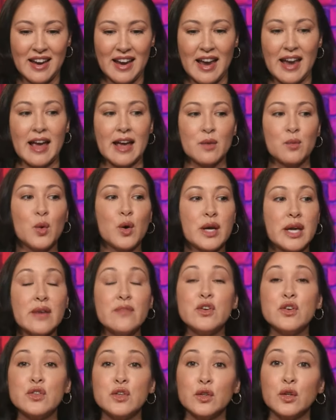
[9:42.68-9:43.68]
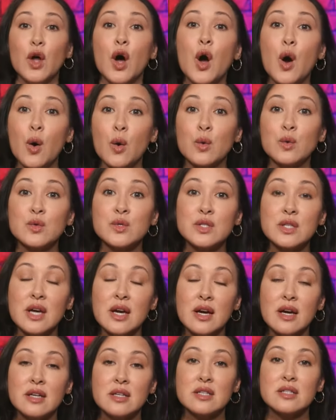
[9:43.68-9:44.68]
and we'll give you the loans
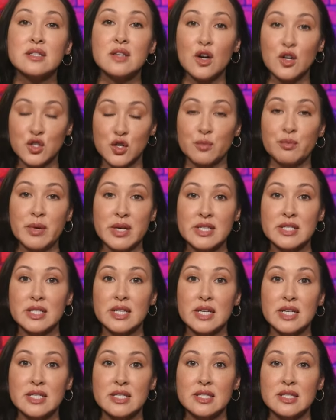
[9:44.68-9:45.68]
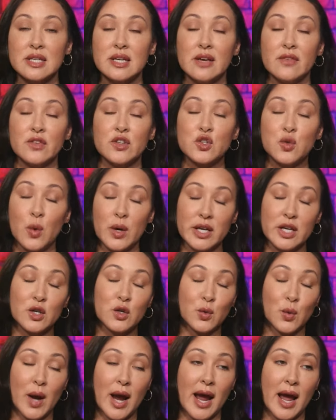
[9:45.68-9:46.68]
to start your business, the 20
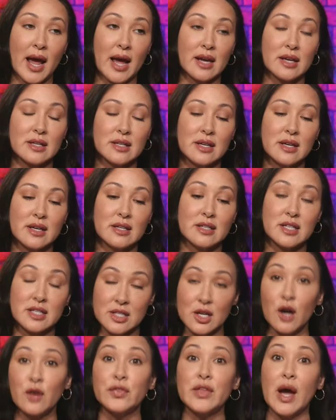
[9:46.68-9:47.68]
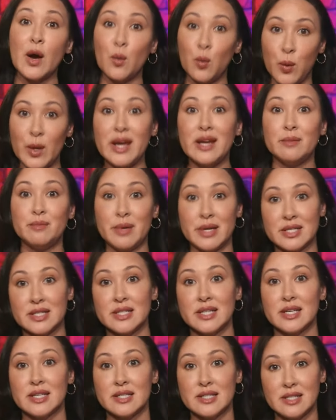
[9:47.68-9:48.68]
grand to start that weed
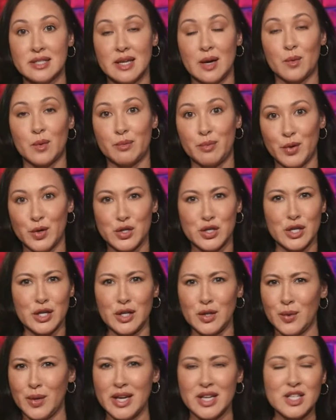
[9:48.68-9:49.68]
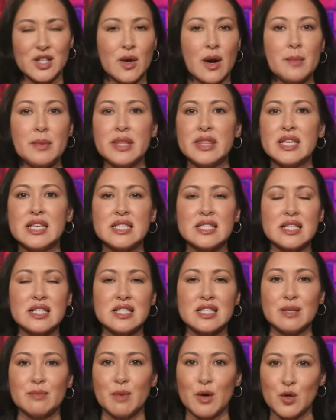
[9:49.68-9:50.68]
business that we're pushing you into. I mean, this
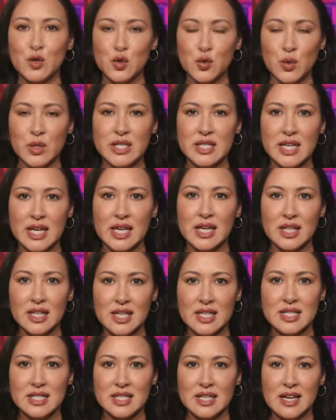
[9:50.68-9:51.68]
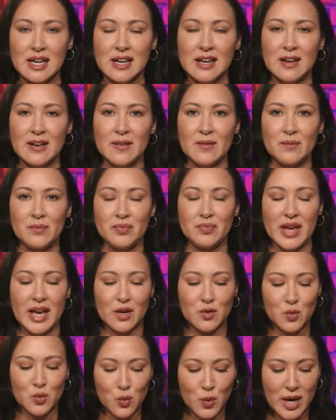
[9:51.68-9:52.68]
is the most ridiculous and